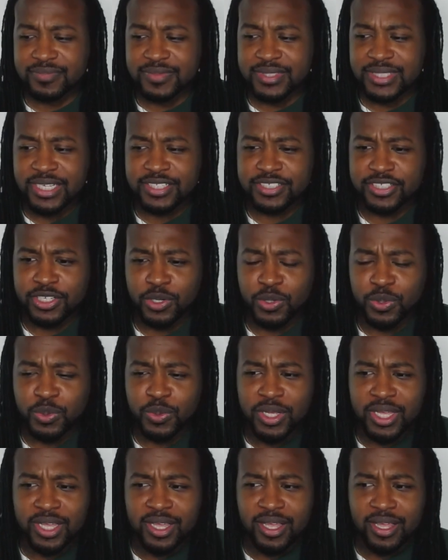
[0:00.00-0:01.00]
So
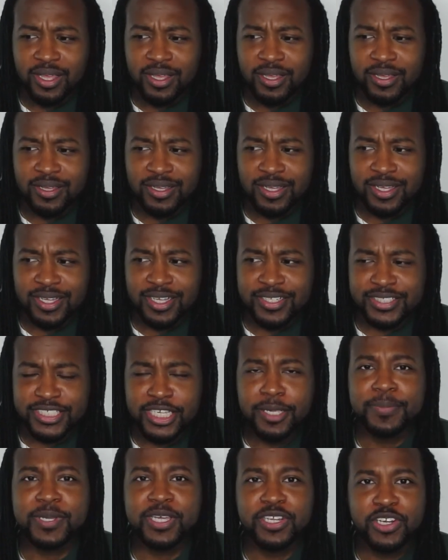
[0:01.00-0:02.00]

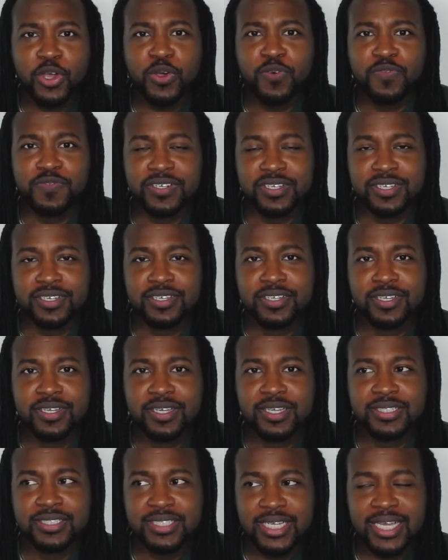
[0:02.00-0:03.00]
Tim Canova
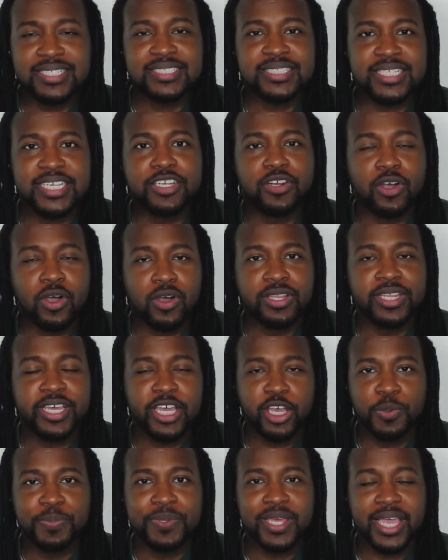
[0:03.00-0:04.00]
does need all the
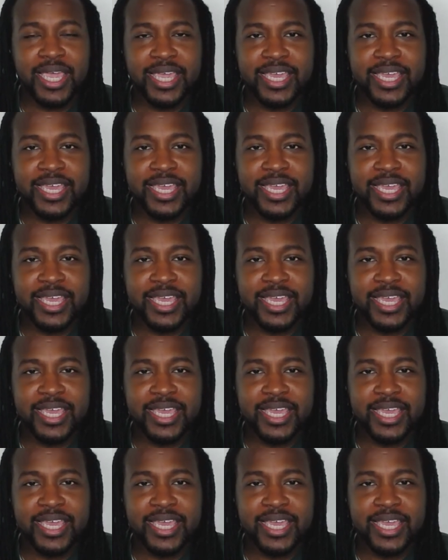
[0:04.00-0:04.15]
help that he